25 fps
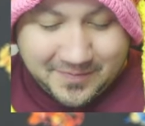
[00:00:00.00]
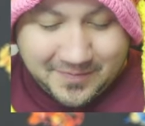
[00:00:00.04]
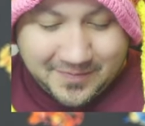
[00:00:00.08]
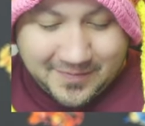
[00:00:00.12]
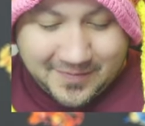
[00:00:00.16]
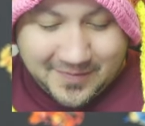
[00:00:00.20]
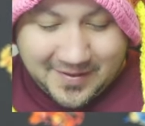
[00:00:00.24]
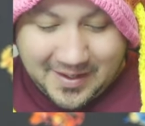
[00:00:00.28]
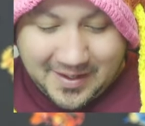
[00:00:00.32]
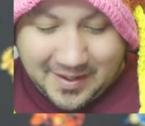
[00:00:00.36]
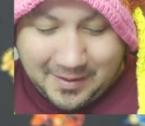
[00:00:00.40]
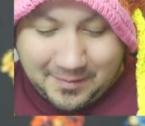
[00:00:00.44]

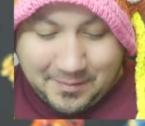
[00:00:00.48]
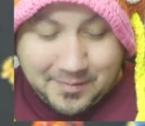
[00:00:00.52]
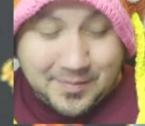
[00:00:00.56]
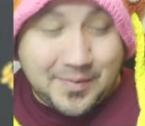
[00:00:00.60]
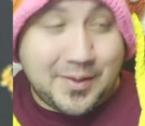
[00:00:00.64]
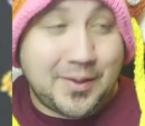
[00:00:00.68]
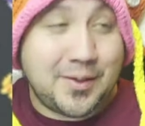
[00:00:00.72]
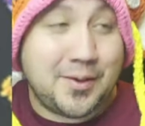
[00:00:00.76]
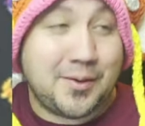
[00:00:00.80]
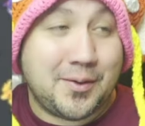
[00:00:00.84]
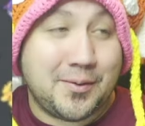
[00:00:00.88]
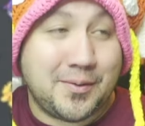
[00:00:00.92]
Now,
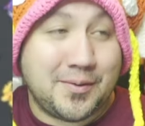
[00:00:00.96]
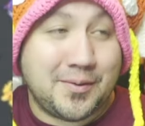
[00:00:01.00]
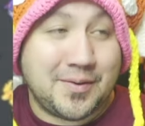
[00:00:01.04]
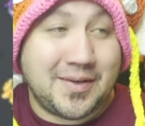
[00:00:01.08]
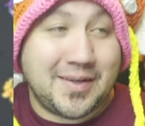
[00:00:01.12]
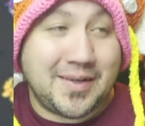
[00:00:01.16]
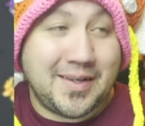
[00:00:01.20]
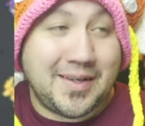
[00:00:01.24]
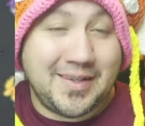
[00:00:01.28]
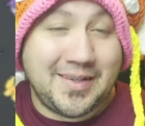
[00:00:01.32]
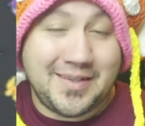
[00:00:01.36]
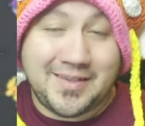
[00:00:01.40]
Mew
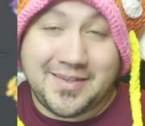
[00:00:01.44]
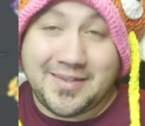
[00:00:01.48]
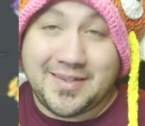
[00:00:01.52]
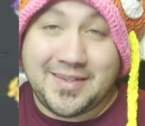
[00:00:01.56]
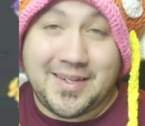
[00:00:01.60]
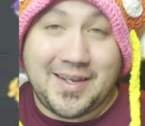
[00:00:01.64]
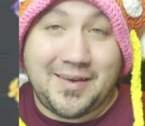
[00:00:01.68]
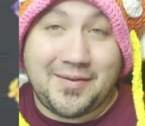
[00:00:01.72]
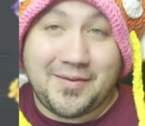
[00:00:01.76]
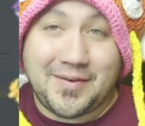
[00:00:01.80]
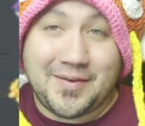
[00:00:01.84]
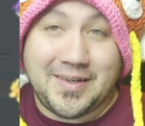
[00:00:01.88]
is
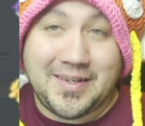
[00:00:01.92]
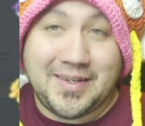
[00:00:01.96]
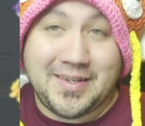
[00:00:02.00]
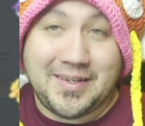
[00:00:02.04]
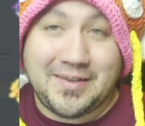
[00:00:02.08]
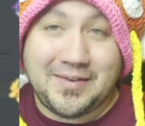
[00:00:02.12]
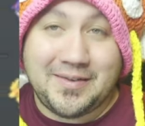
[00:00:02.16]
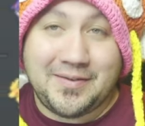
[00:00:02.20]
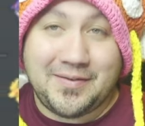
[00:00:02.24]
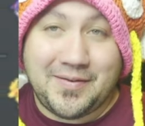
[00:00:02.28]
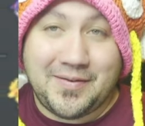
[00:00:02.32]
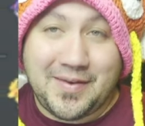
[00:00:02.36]

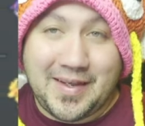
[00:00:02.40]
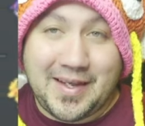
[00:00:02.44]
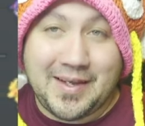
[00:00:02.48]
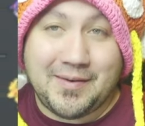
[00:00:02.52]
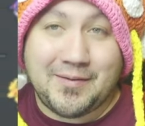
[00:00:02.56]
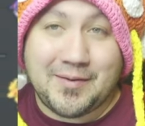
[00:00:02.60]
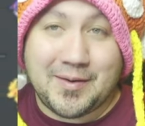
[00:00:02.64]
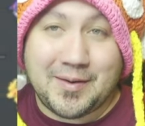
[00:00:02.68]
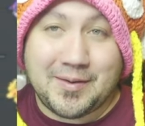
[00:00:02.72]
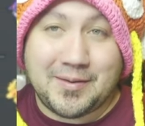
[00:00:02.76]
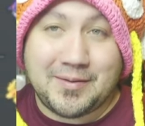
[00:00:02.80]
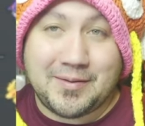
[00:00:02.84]
Stephanie's
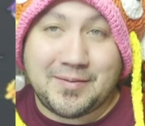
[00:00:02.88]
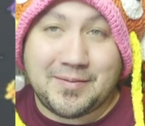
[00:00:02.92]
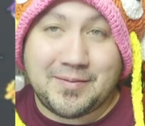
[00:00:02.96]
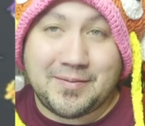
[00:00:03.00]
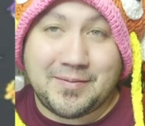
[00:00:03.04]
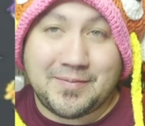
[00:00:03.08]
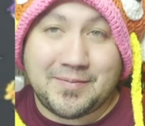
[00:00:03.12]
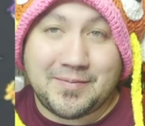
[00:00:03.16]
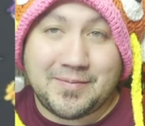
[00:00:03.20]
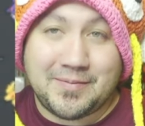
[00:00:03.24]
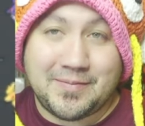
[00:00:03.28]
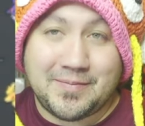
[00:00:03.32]
favorite
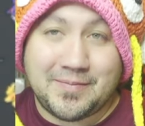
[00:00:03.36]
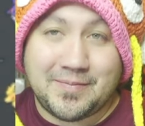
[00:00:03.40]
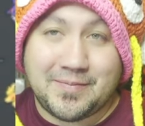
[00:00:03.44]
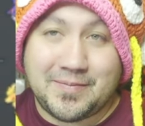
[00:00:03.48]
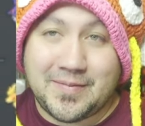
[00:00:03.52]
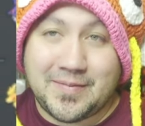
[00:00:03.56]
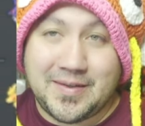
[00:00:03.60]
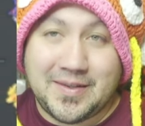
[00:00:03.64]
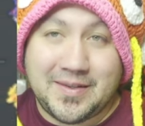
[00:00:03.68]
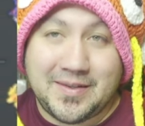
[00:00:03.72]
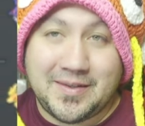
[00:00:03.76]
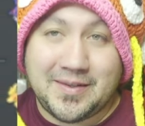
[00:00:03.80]

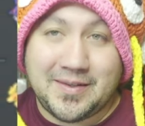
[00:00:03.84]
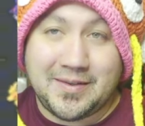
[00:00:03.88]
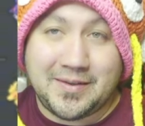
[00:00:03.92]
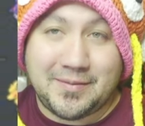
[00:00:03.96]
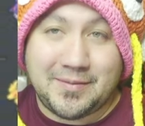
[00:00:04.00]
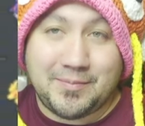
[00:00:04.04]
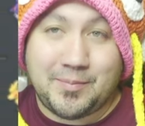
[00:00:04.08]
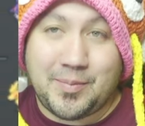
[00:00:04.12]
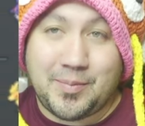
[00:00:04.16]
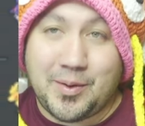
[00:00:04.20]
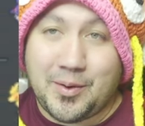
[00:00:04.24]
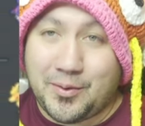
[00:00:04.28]

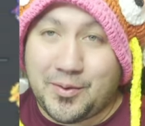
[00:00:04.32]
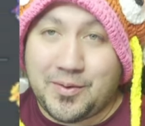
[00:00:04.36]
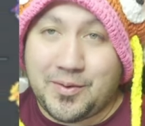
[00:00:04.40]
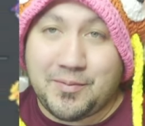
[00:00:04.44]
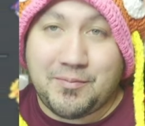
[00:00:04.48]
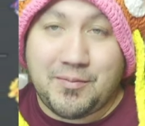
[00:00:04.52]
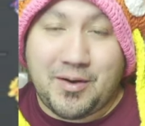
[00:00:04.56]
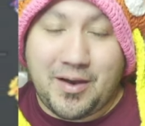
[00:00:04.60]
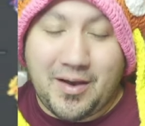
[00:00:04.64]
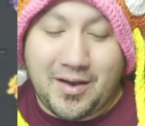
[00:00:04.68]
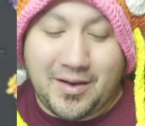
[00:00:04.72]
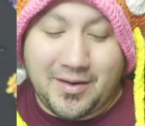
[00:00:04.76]

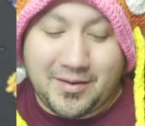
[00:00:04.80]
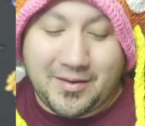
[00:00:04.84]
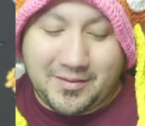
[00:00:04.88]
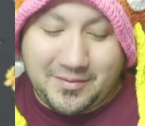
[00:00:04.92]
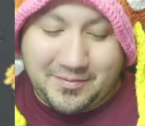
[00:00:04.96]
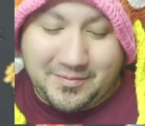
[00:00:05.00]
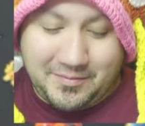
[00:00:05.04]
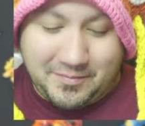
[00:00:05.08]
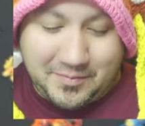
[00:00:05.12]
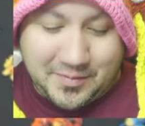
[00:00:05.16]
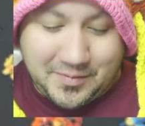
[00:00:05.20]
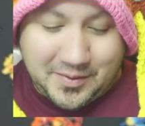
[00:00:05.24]
Pokemon.
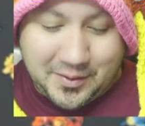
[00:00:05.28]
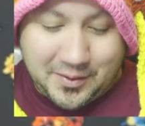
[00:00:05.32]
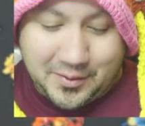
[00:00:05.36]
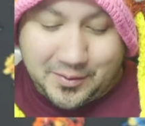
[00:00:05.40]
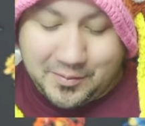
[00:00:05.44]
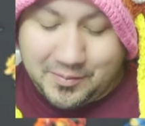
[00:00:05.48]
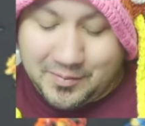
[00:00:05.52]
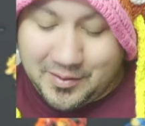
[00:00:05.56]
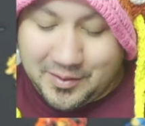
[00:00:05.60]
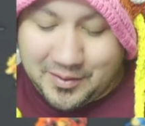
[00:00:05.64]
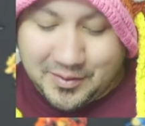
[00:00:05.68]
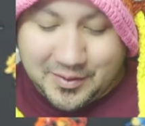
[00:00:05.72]
Mew
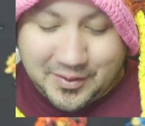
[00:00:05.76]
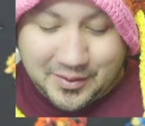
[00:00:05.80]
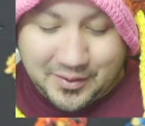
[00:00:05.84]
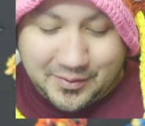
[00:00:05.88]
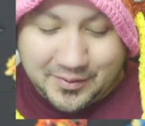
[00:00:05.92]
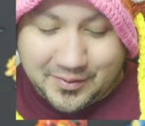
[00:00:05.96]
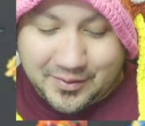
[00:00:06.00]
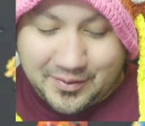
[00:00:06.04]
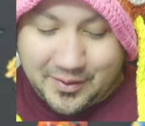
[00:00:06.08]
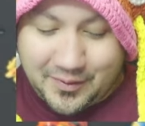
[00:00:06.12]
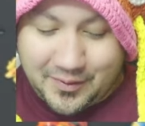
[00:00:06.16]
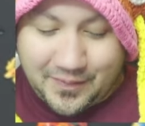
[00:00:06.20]
and Mewtwo is
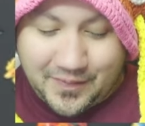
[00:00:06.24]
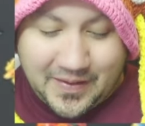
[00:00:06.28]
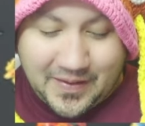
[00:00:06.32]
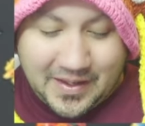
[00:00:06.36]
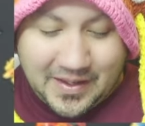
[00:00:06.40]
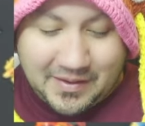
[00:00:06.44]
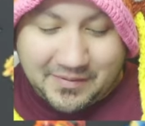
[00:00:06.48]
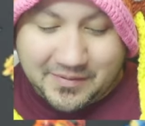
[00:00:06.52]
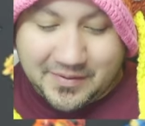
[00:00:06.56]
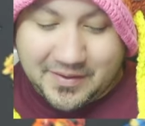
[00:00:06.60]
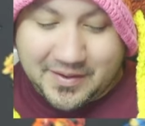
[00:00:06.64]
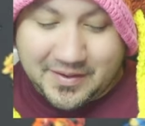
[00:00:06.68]
her
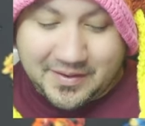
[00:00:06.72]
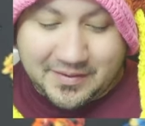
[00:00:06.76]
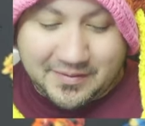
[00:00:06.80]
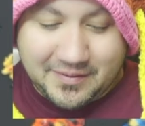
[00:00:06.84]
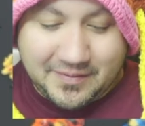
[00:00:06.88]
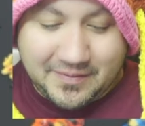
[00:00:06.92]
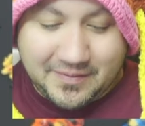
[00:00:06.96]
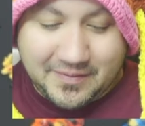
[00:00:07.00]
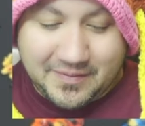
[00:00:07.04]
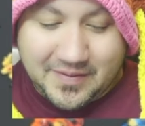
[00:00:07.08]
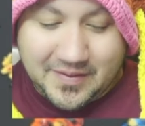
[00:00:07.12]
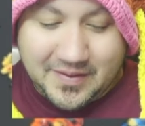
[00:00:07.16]
favorite.
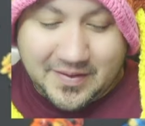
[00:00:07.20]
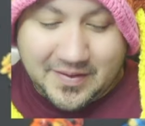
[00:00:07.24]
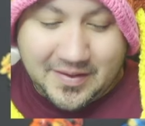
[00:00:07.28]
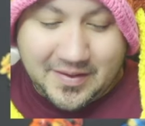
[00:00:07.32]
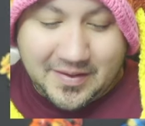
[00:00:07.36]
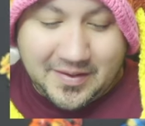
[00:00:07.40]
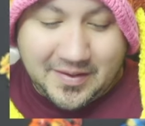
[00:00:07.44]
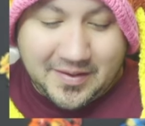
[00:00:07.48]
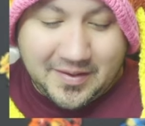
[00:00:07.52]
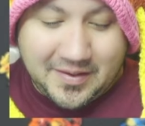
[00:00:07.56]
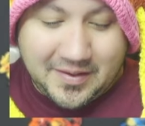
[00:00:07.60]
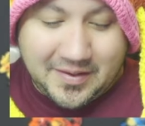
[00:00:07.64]

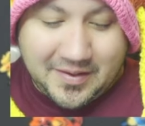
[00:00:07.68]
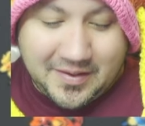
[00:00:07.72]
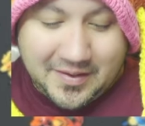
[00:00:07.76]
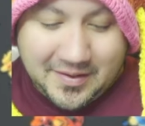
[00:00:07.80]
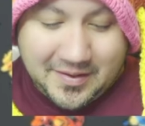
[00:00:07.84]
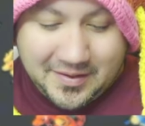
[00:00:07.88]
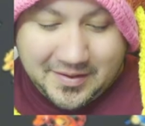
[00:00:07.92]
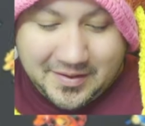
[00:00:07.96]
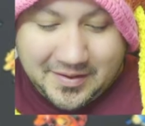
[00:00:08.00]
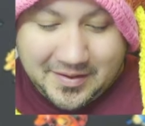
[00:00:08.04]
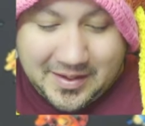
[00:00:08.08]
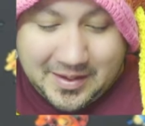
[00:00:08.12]

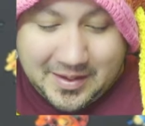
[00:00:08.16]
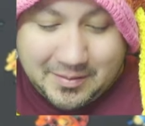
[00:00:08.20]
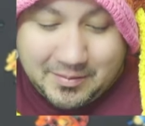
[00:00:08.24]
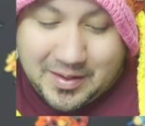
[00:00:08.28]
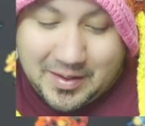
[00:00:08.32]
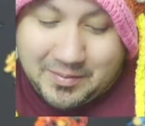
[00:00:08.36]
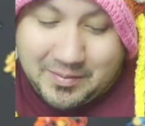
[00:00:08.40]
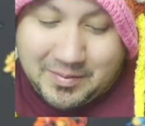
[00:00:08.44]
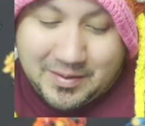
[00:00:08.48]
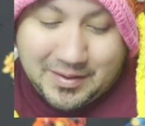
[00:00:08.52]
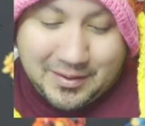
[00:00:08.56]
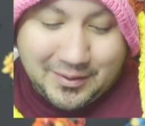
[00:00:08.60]
I might
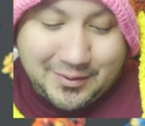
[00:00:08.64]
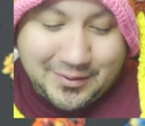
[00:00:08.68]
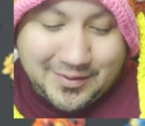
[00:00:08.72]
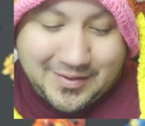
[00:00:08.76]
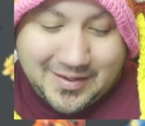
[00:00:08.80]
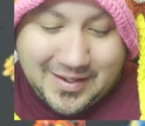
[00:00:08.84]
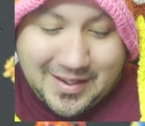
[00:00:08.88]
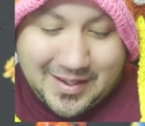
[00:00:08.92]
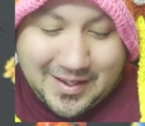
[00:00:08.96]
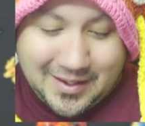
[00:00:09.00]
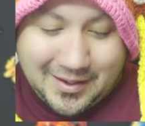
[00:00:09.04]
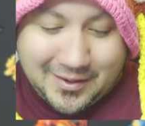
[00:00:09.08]
be losing
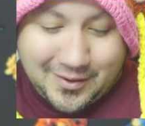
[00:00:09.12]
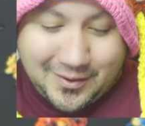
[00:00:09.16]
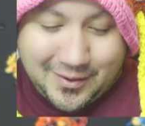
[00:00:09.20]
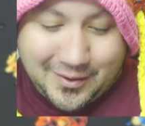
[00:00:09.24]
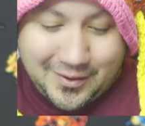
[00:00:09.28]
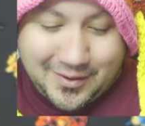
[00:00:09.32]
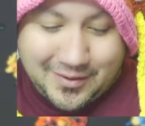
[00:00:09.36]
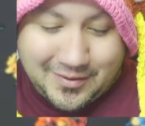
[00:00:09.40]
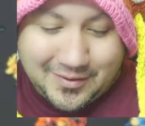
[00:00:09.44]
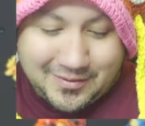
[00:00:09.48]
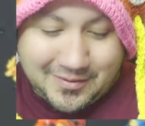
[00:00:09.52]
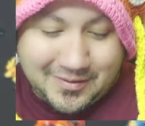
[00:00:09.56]
that
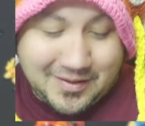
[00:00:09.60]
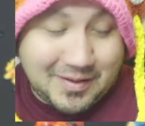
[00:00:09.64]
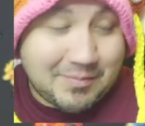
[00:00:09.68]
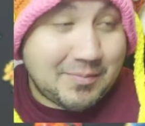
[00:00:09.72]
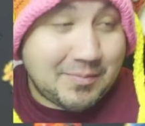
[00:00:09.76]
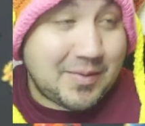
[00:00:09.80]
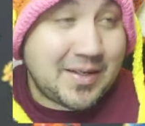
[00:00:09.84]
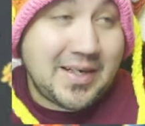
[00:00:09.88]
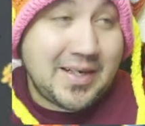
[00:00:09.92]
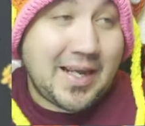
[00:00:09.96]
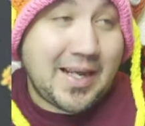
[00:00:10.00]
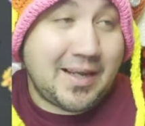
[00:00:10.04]
card. I might
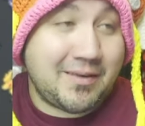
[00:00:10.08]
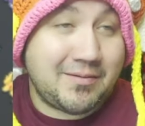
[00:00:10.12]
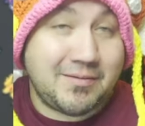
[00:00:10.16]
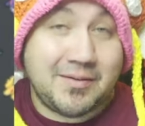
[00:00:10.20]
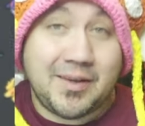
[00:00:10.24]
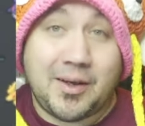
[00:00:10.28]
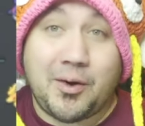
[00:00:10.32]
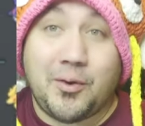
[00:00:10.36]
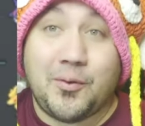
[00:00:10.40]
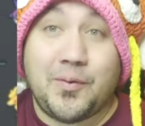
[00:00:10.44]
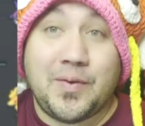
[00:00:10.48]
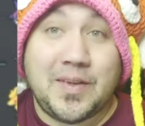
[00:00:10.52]
not.
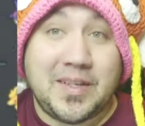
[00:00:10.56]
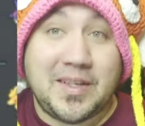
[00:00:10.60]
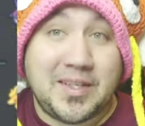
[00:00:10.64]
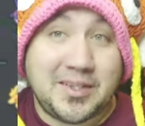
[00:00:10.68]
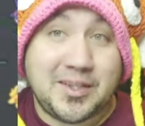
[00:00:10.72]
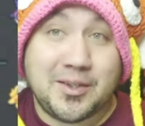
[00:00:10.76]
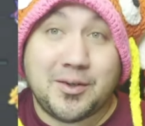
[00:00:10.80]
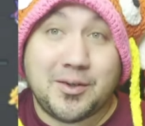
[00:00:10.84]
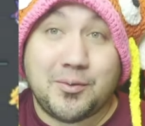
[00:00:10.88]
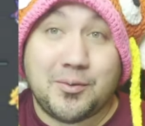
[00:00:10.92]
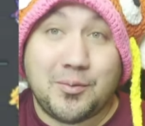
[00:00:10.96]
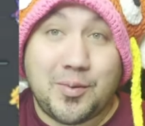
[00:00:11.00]
Hopefully, she
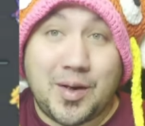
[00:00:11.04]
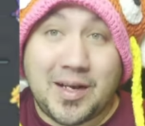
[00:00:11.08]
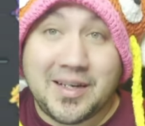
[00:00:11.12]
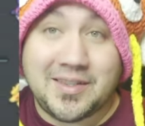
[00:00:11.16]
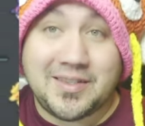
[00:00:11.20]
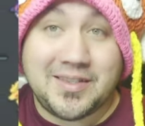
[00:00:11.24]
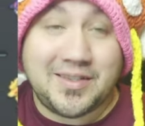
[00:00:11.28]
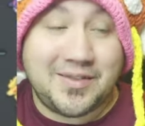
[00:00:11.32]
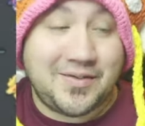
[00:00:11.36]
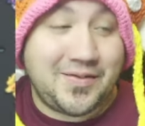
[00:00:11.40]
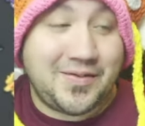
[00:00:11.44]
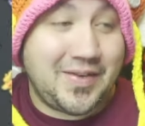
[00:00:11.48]
don't watch
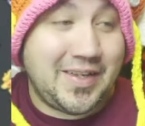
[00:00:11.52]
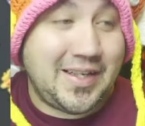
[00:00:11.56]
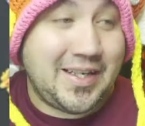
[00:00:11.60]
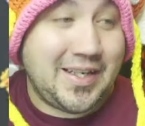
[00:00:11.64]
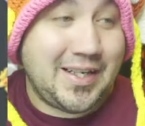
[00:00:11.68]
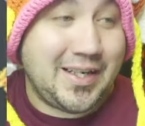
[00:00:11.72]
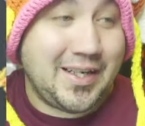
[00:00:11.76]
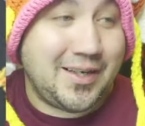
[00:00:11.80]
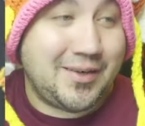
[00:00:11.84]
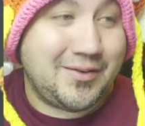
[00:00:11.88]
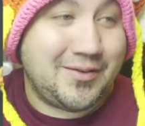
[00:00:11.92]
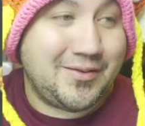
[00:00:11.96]
this video.